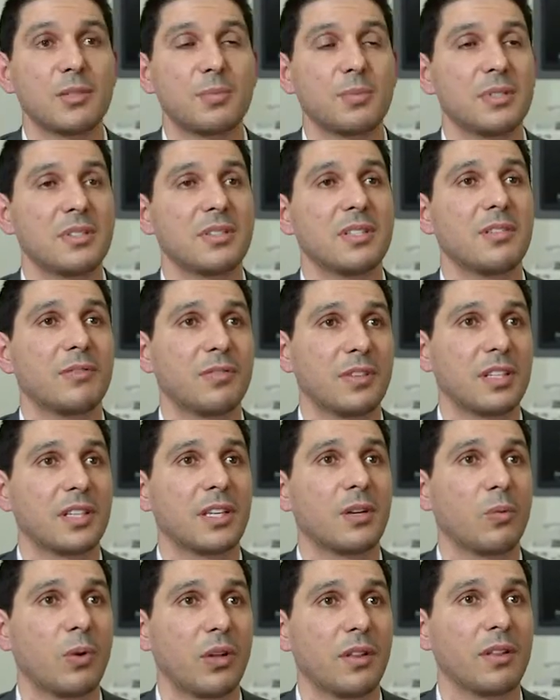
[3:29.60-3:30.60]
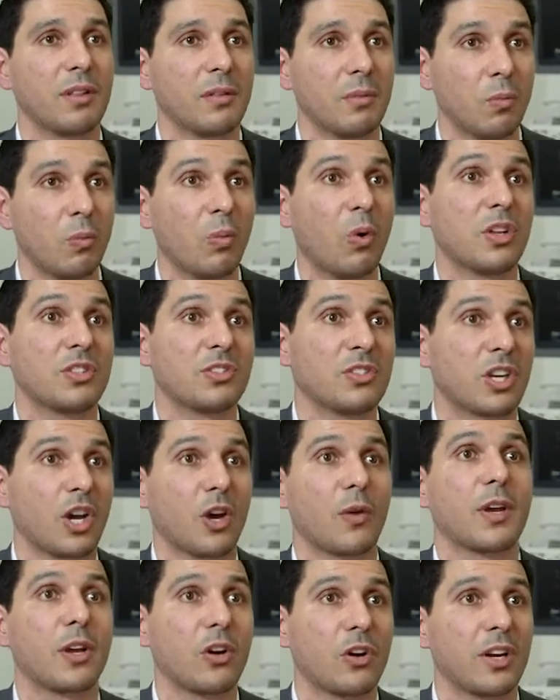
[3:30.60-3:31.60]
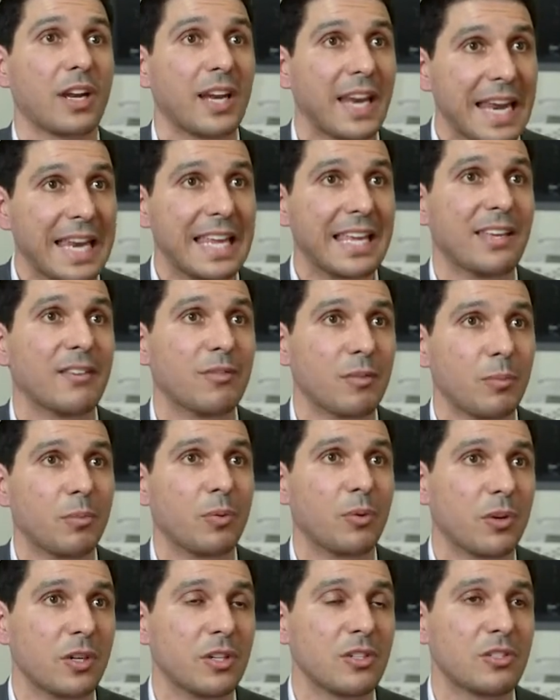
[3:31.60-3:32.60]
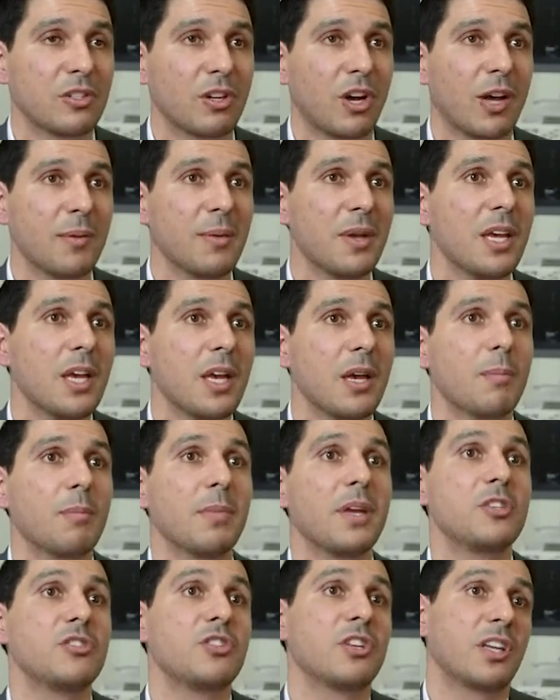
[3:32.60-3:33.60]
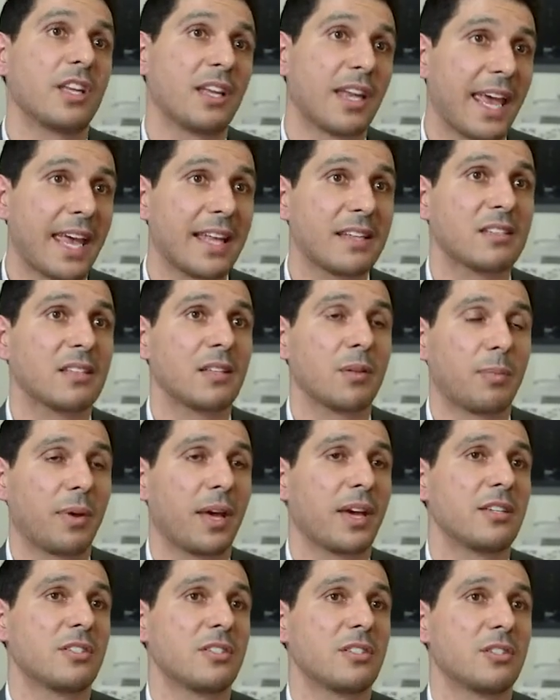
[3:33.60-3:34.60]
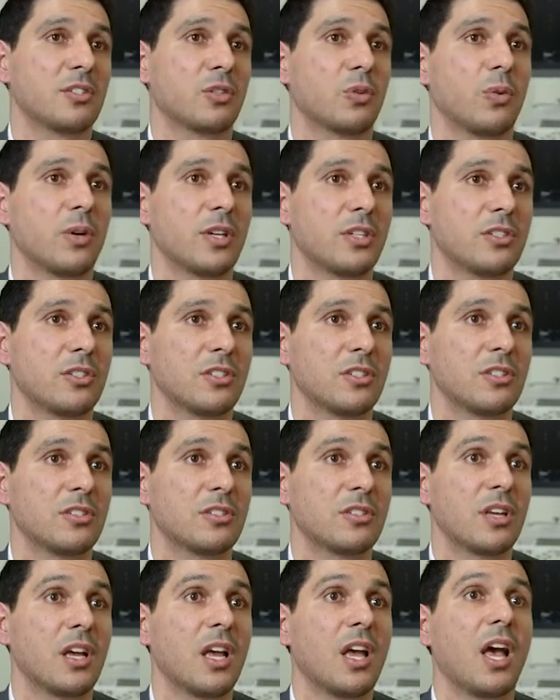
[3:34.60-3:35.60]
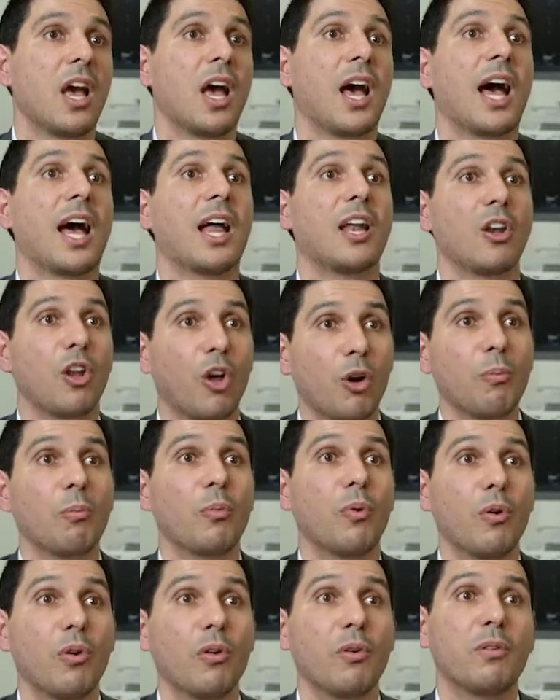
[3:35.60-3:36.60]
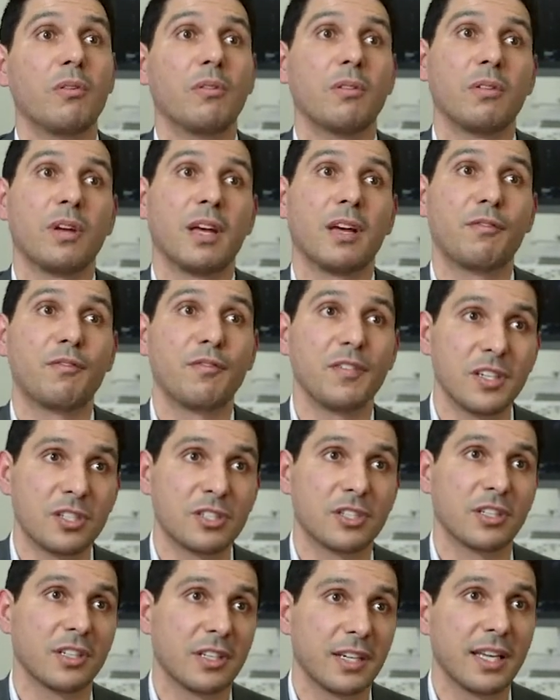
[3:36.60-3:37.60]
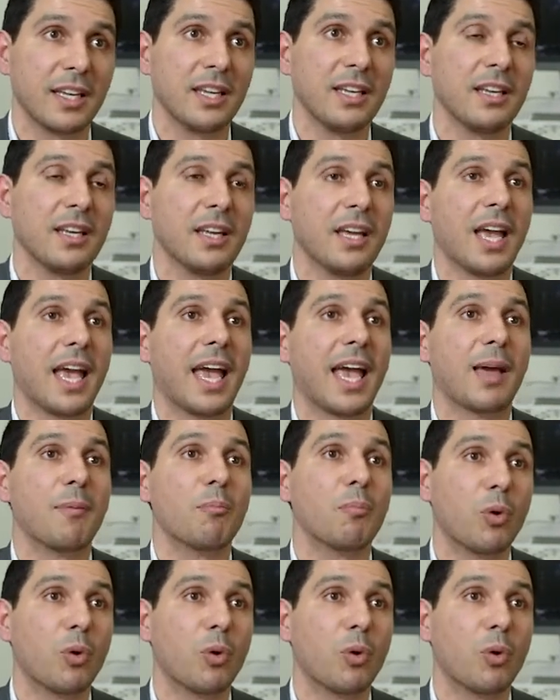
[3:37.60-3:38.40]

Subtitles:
specifically what's going on at any given point in time means you can answer the patient's questions a lot more efficiently, and